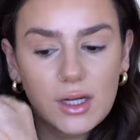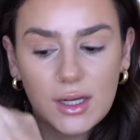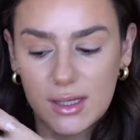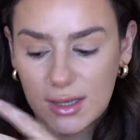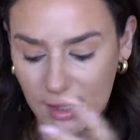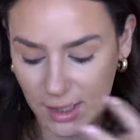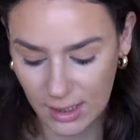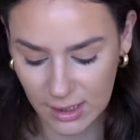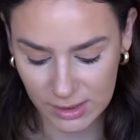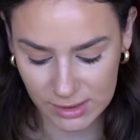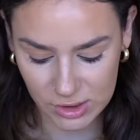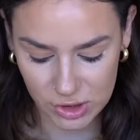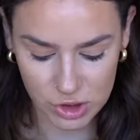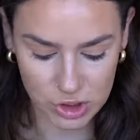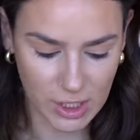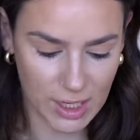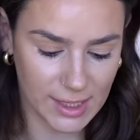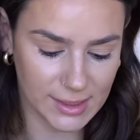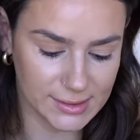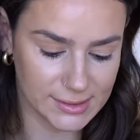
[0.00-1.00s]
I think it's
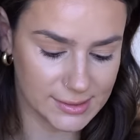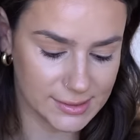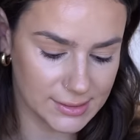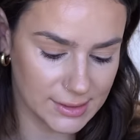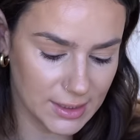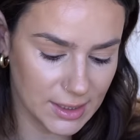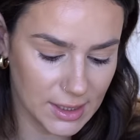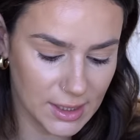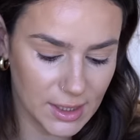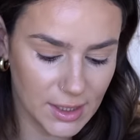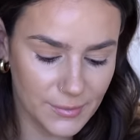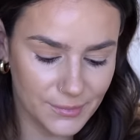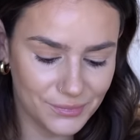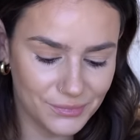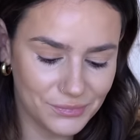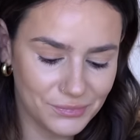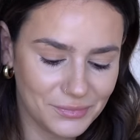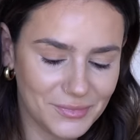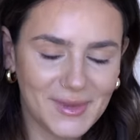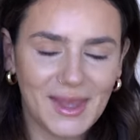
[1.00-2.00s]
just
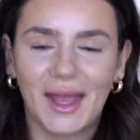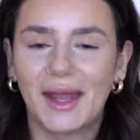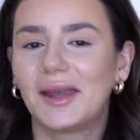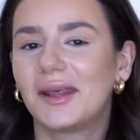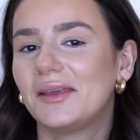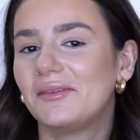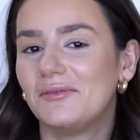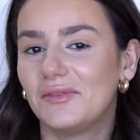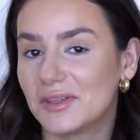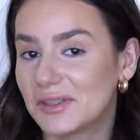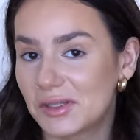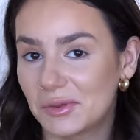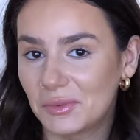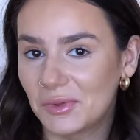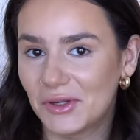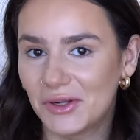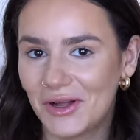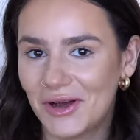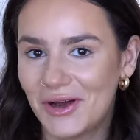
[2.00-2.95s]
kind of invisible